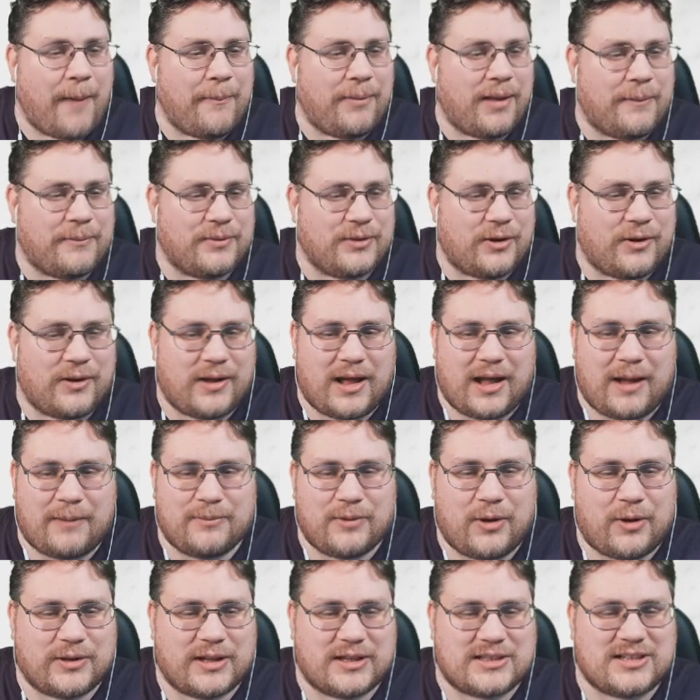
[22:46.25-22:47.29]
But I'm not
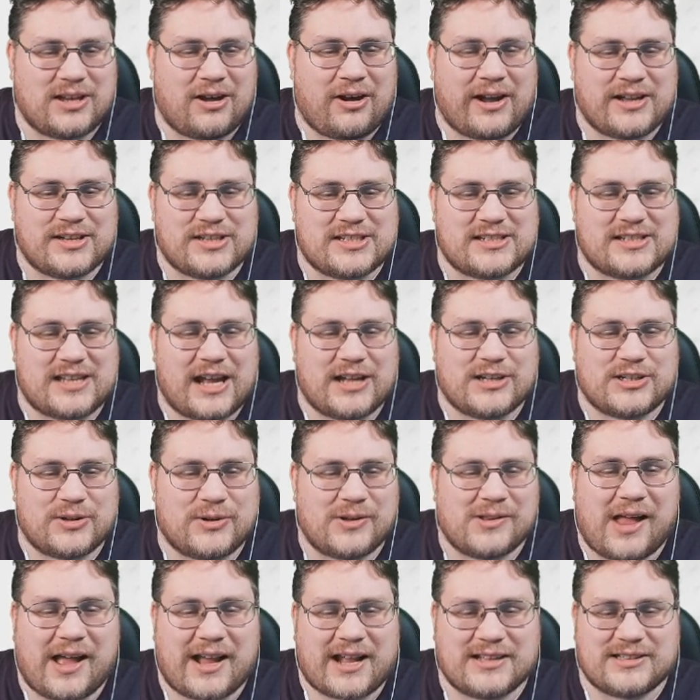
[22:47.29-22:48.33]
on a tight
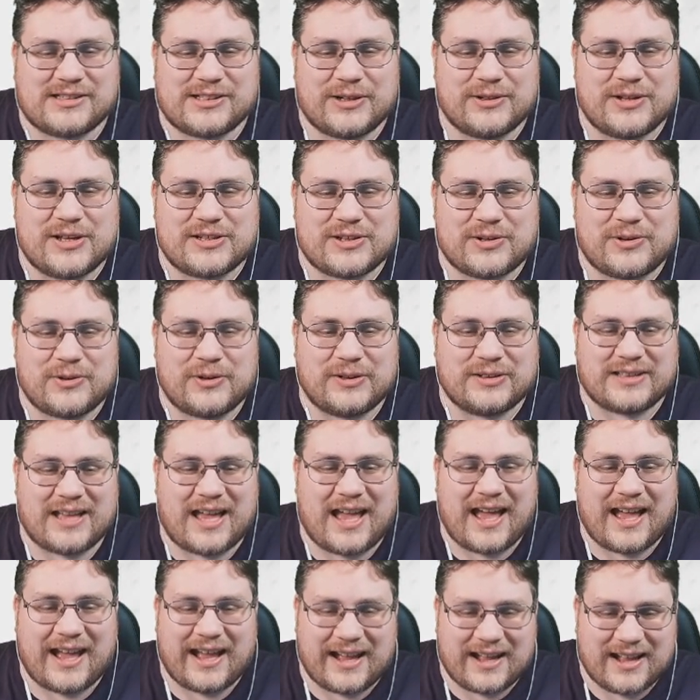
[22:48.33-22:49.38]
schedule. I can do this all
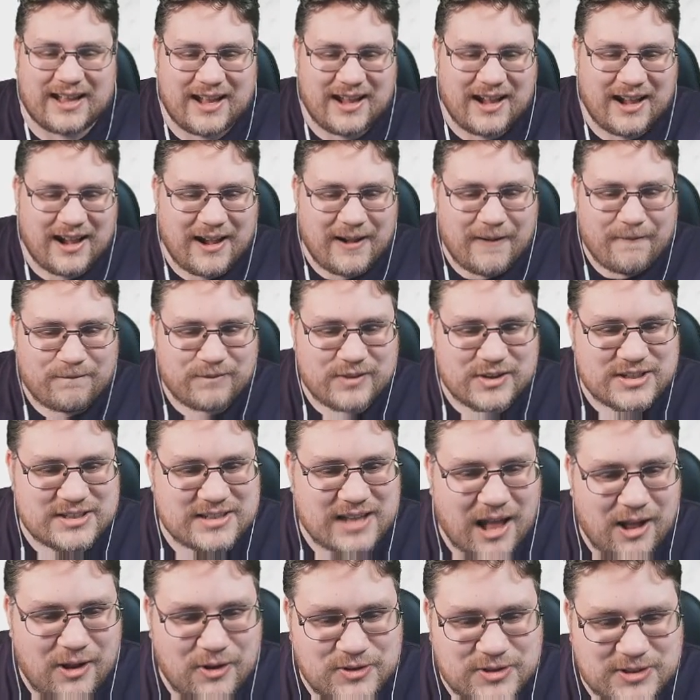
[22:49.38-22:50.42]
day. The
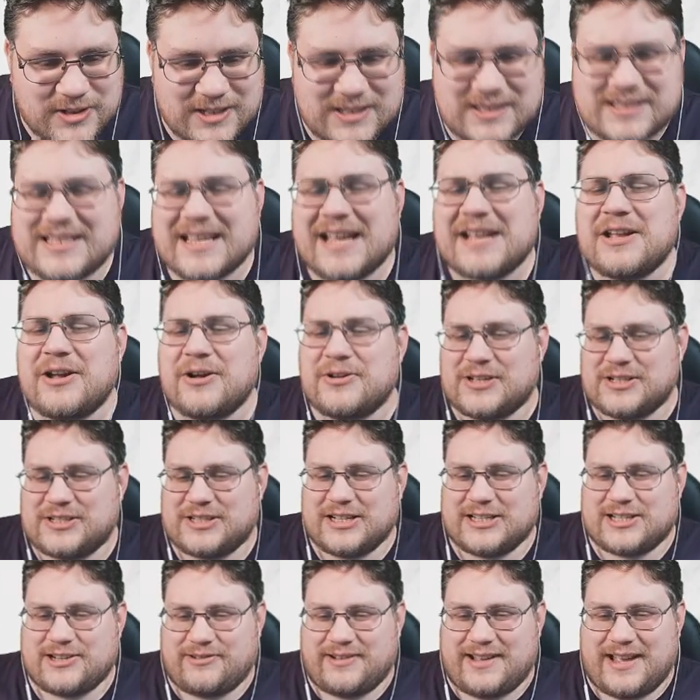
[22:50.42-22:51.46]
skulls continue to
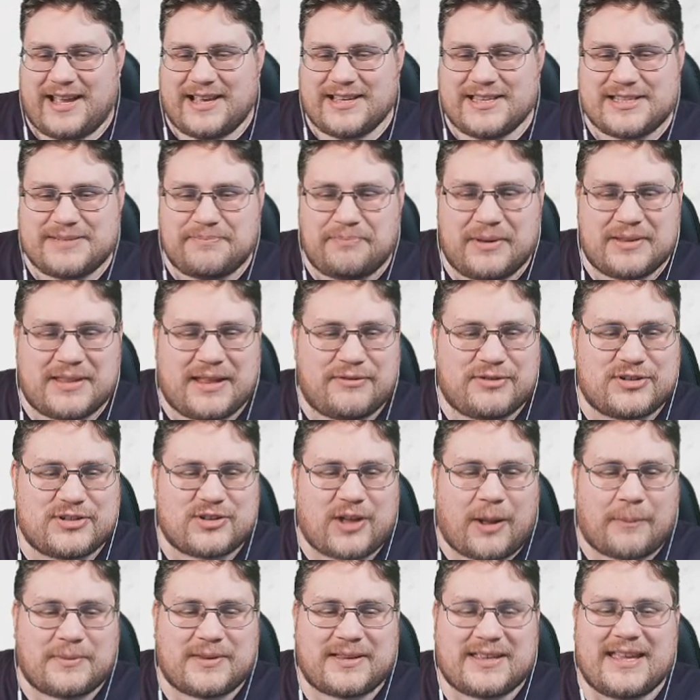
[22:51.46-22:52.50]
chitter and hiss, but they've
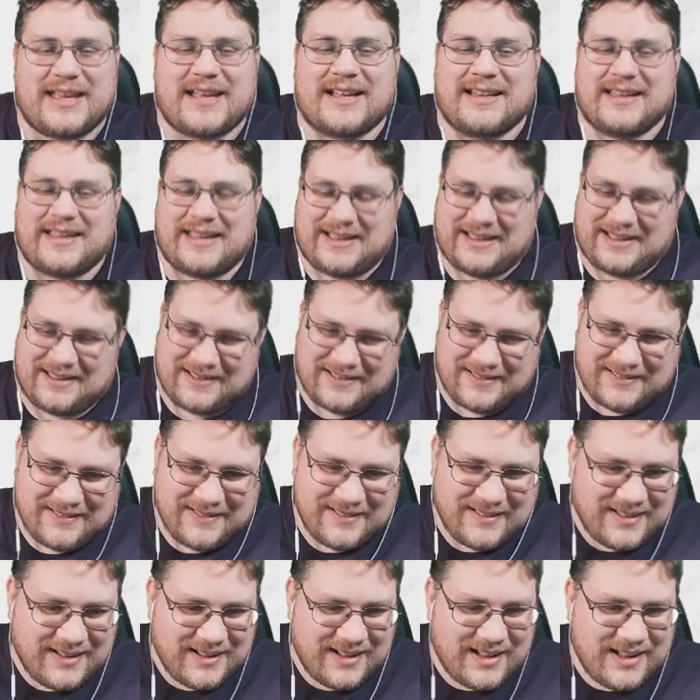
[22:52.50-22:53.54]
stopped giggling.
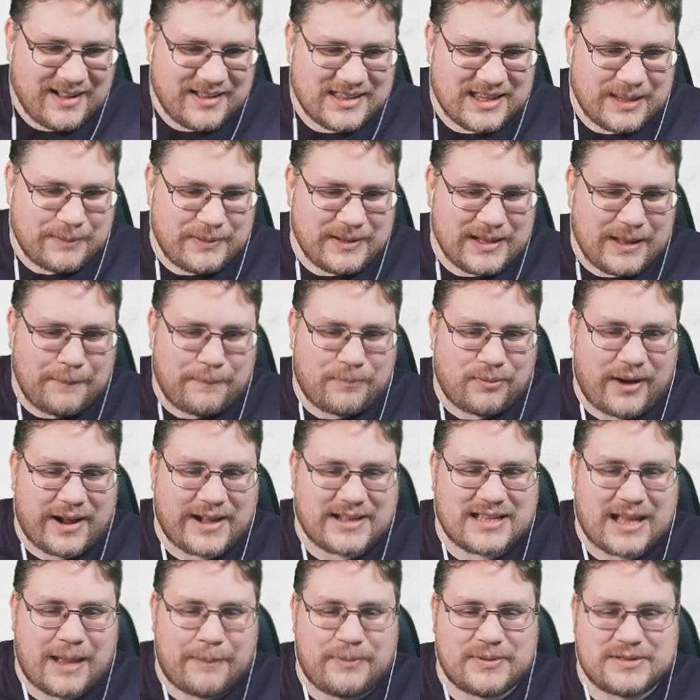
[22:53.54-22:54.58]
The pillar
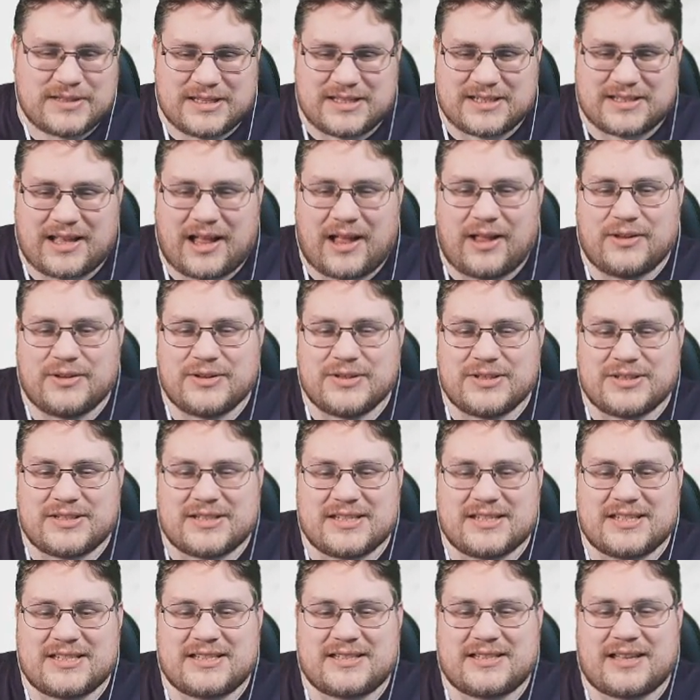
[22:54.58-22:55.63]
breaks up as the skulls
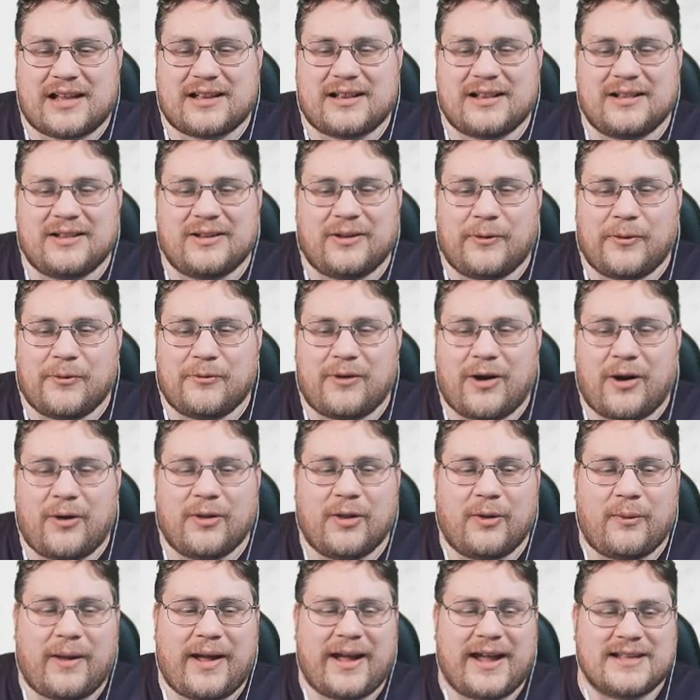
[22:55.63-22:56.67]
scuttle or roll
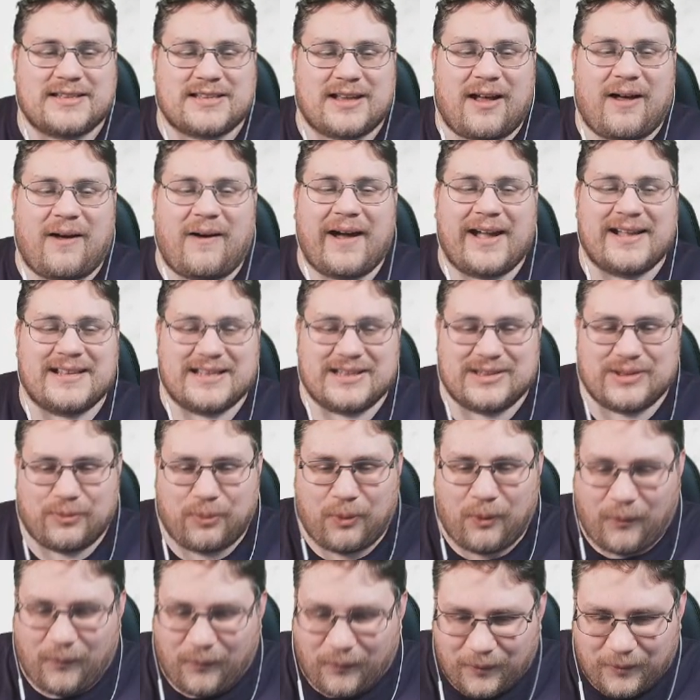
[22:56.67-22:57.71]
away to hide in the
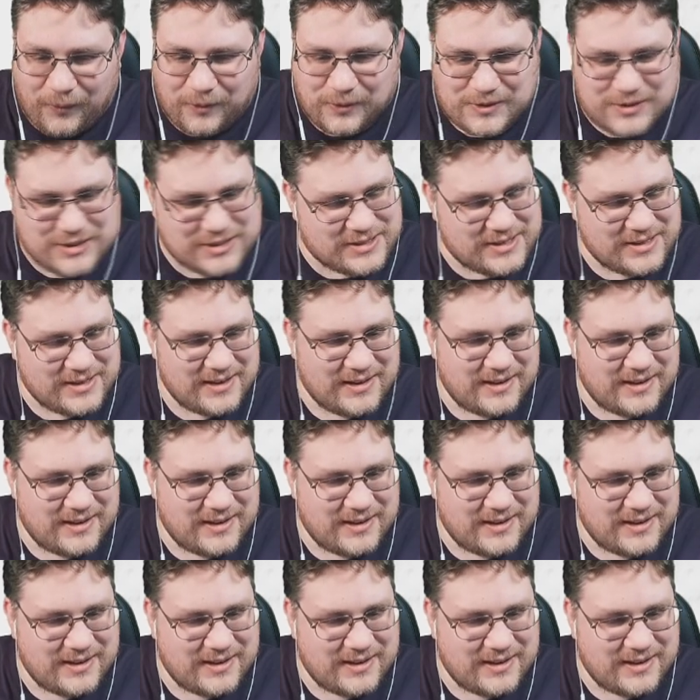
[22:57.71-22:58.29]
walls.